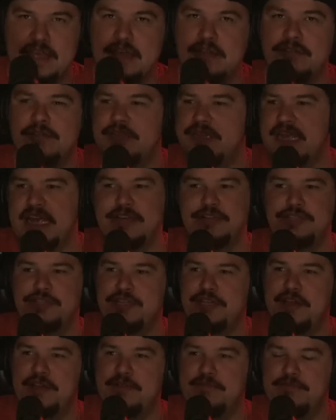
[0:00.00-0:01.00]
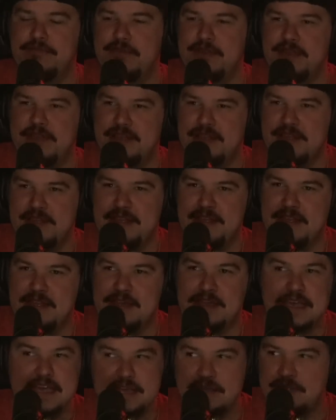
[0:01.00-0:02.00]
inclination of
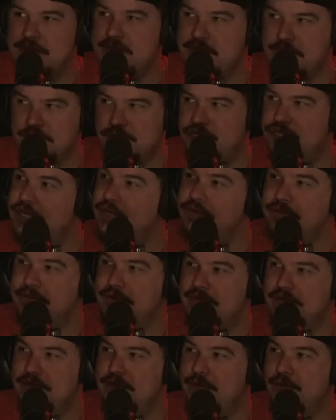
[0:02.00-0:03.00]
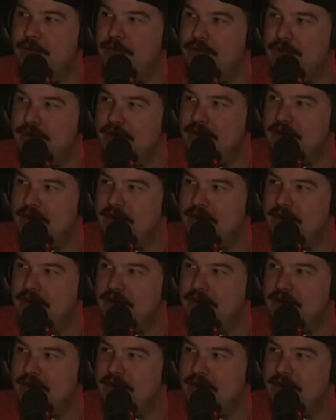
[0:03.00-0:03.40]
kill your children or,